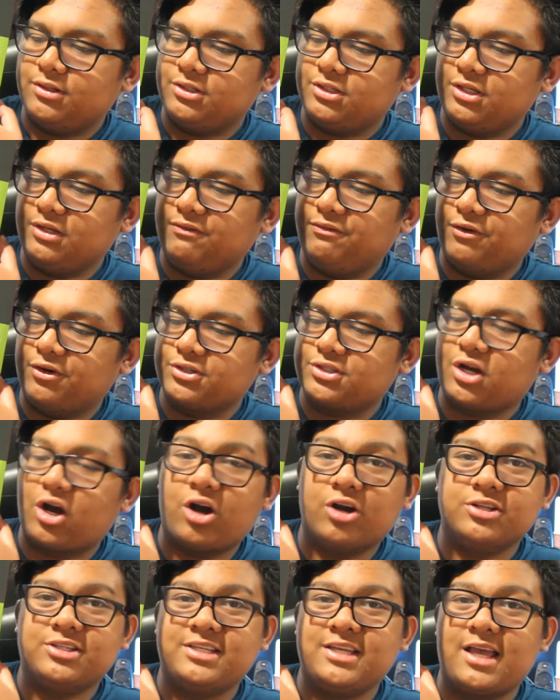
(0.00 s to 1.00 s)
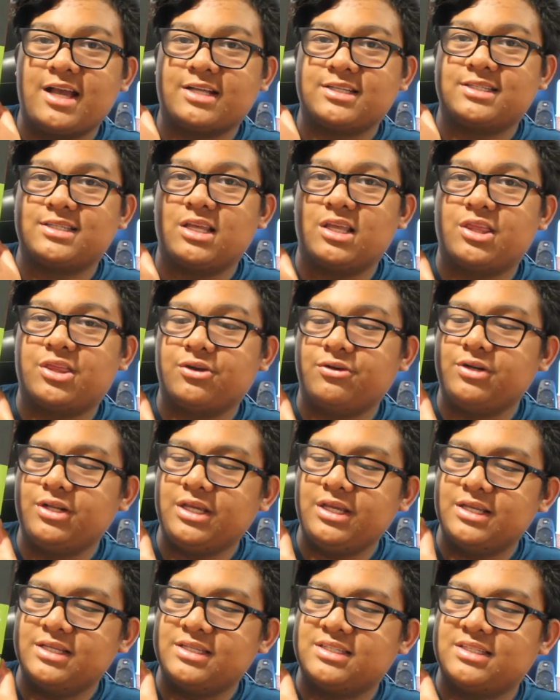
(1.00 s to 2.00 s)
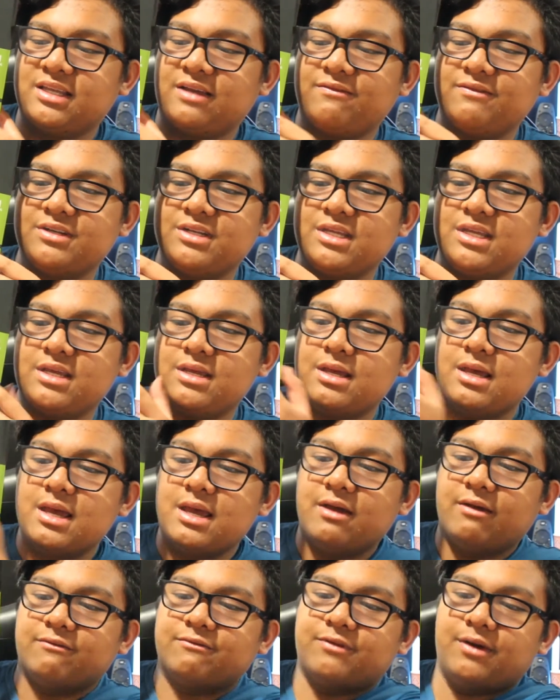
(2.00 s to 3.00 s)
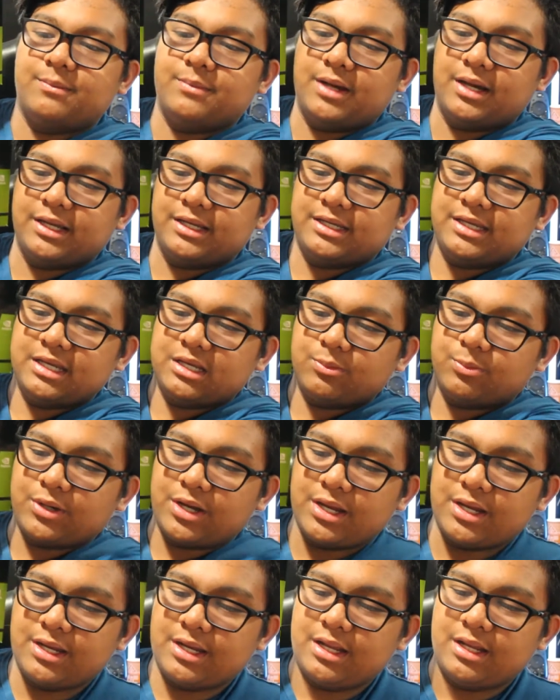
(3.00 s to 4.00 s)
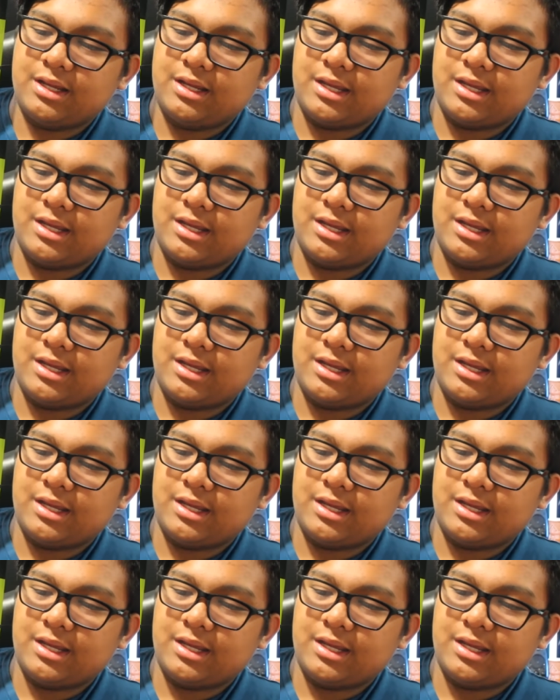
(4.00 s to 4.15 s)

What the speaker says: GeForce RTX 3070 from Gigabyte,